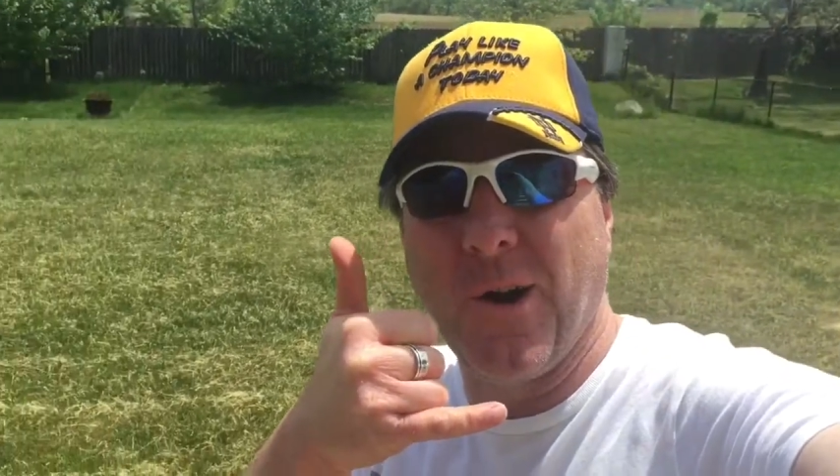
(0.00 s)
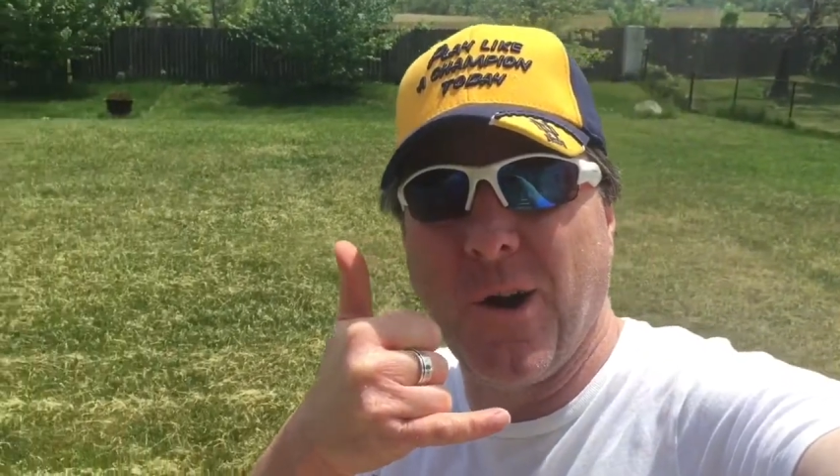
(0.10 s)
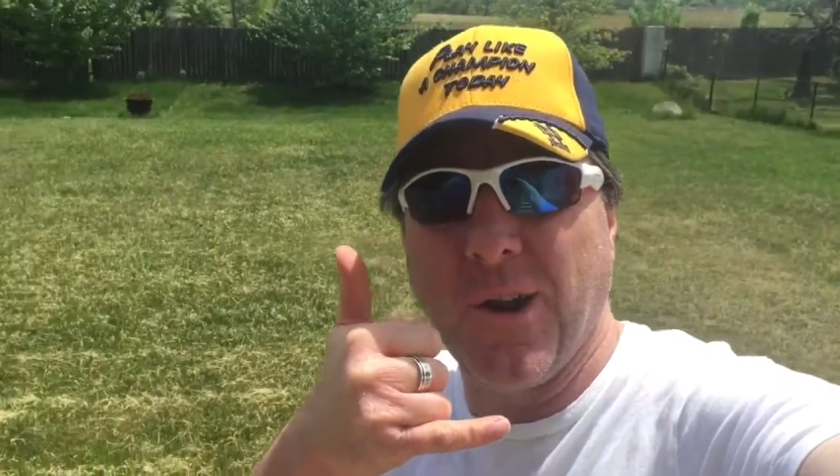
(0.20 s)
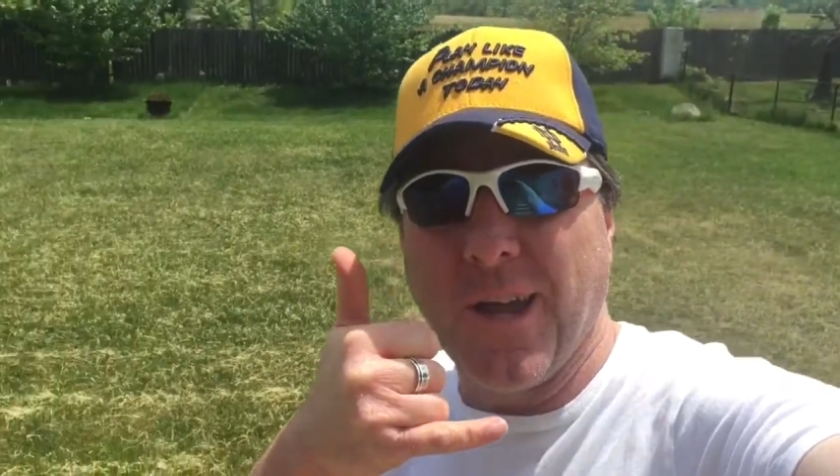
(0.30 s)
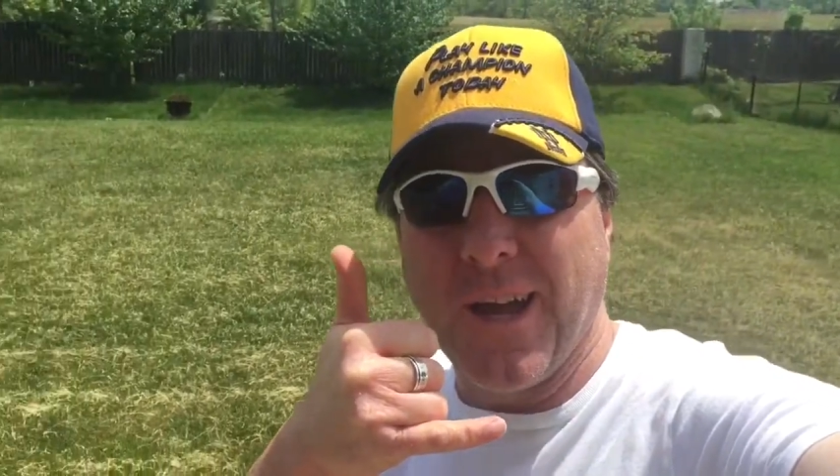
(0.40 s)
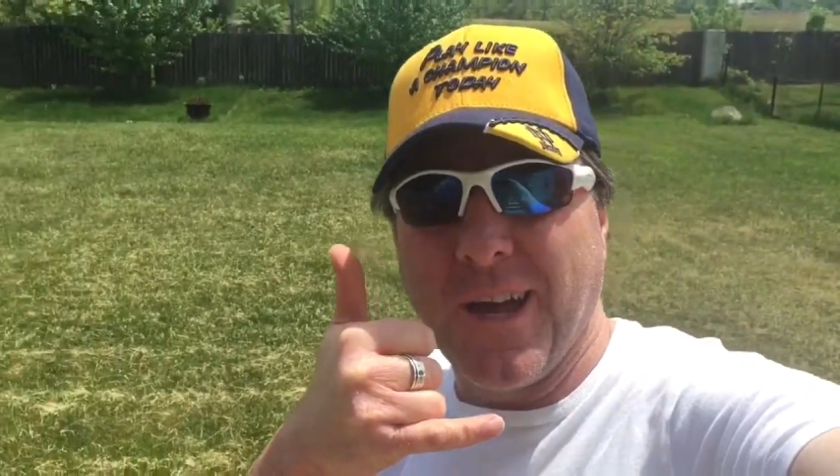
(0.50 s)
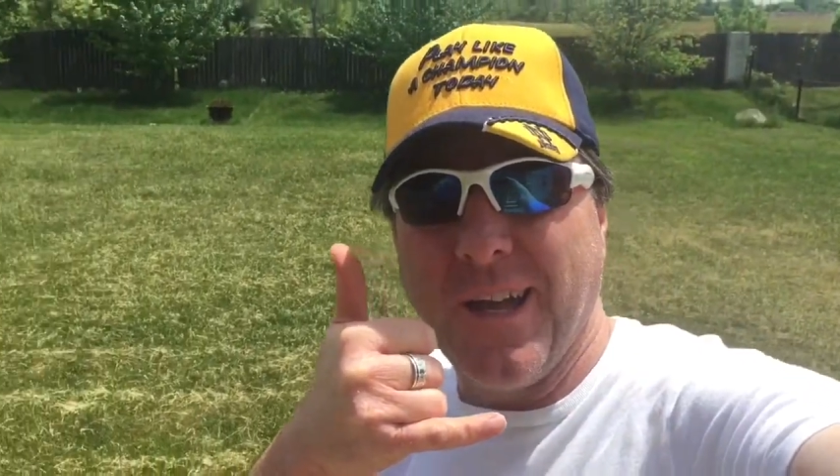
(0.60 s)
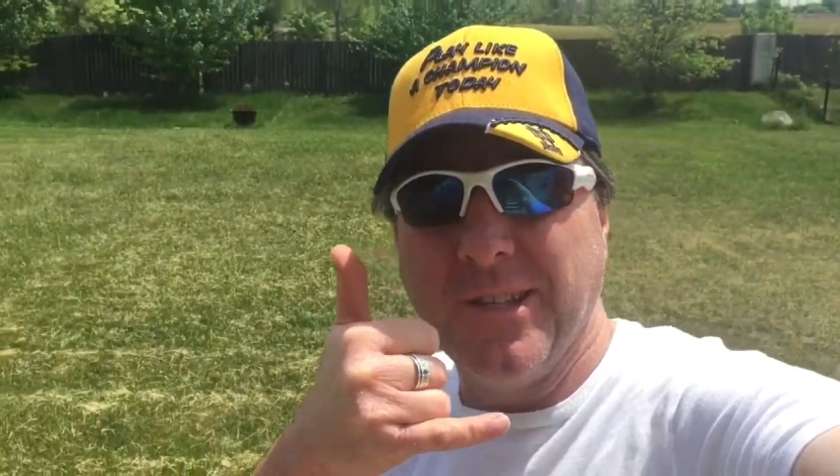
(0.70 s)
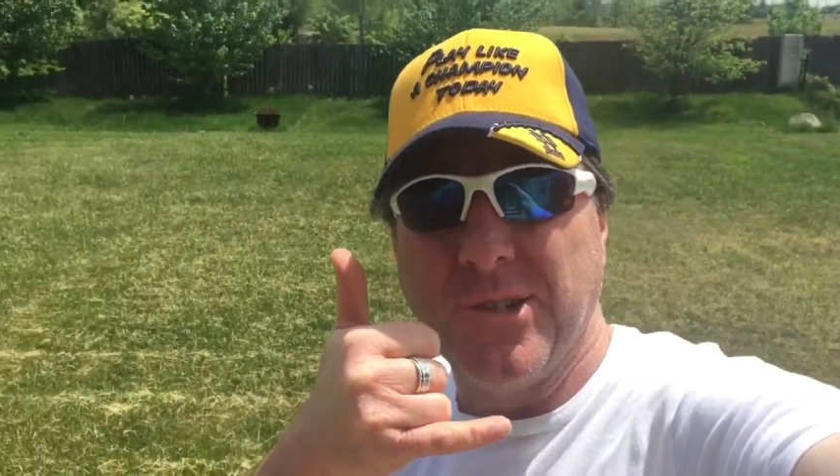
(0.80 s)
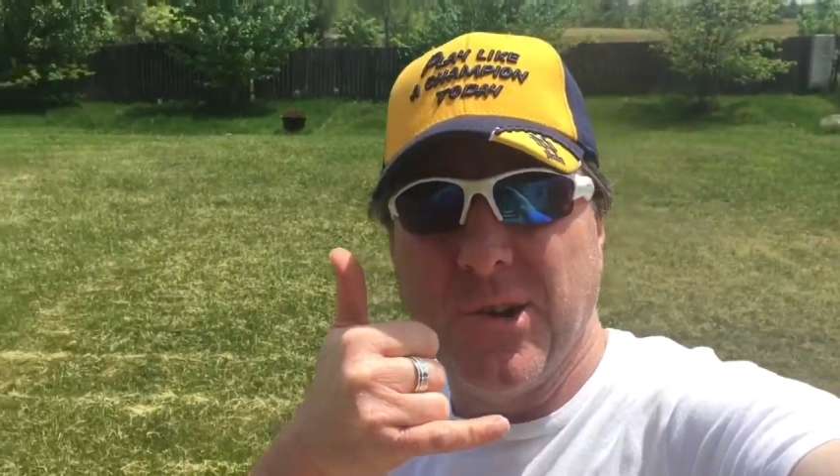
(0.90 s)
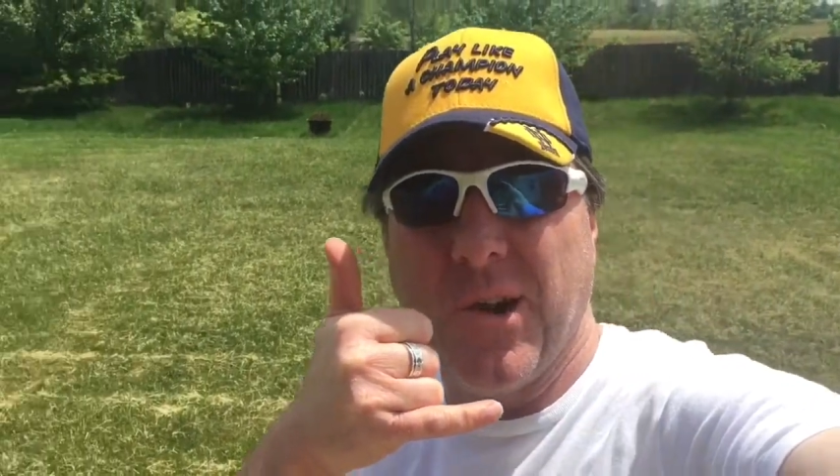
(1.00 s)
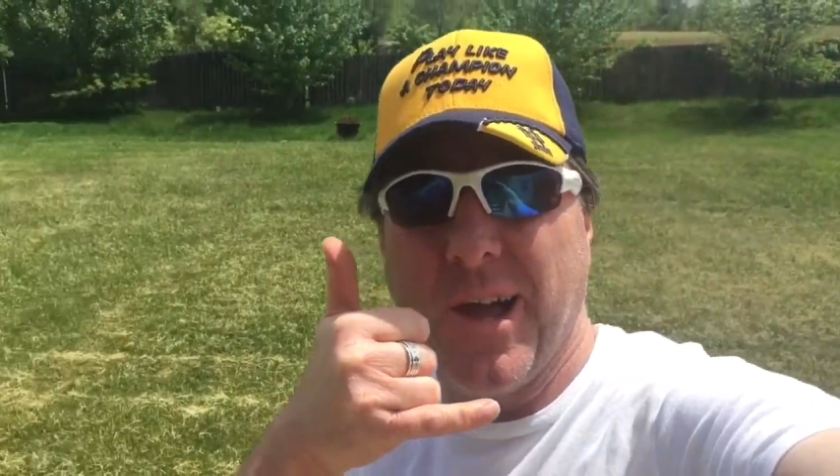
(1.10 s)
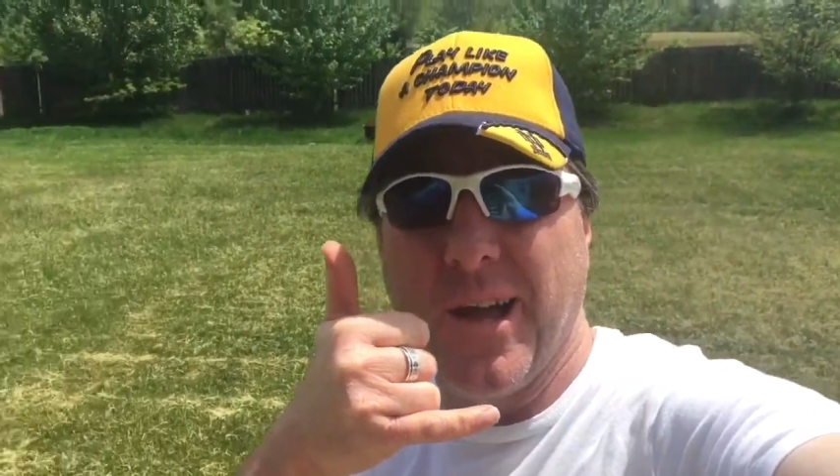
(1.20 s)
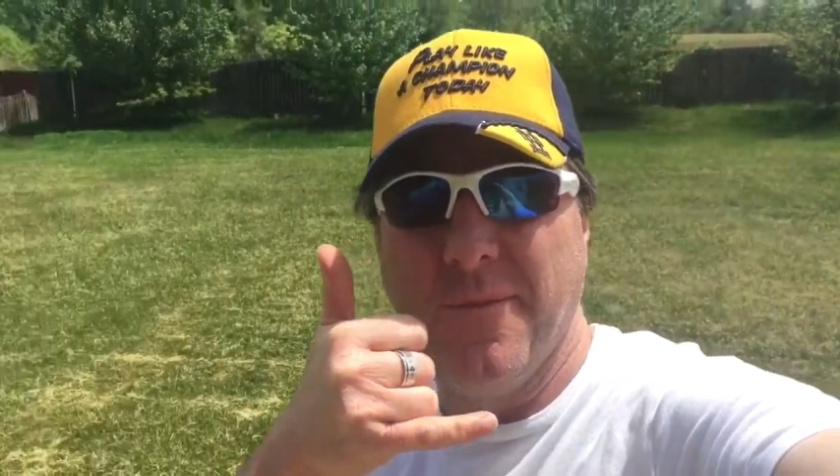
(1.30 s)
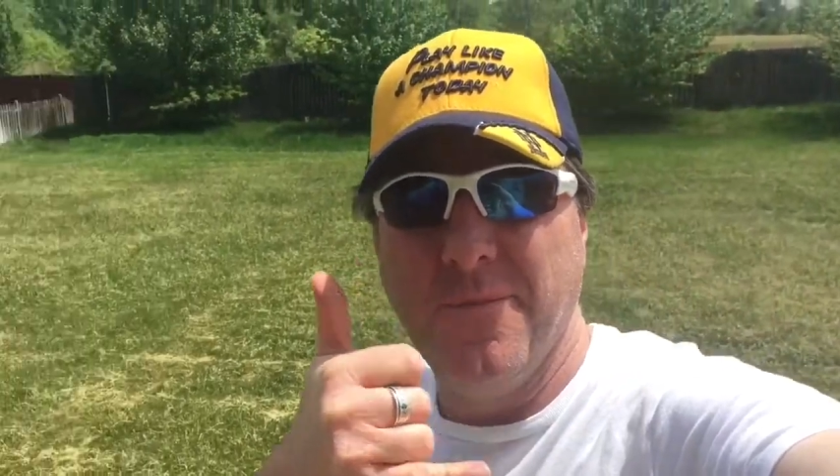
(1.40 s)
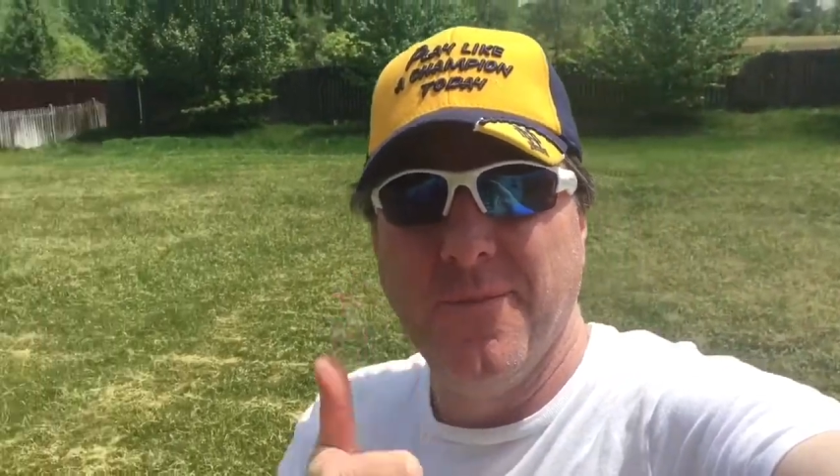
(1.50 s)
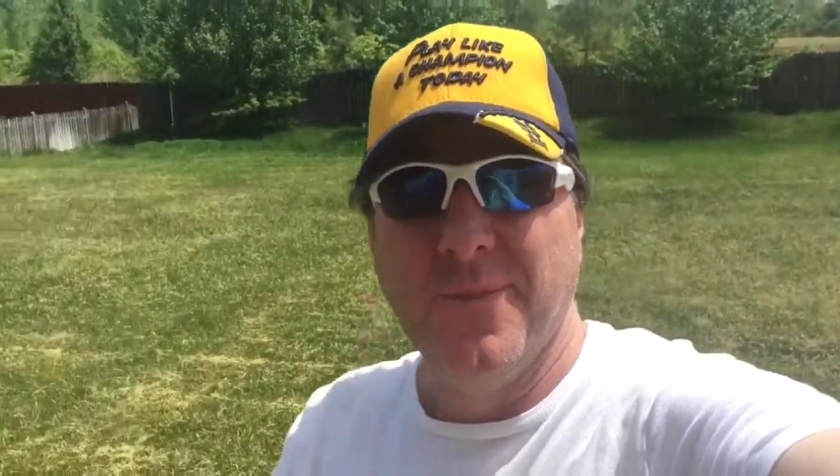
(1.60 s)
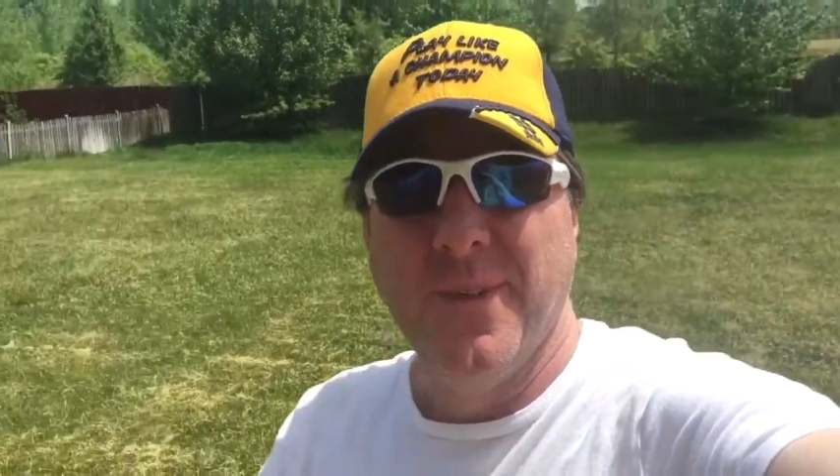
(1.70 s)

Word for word: on uh, Instagram.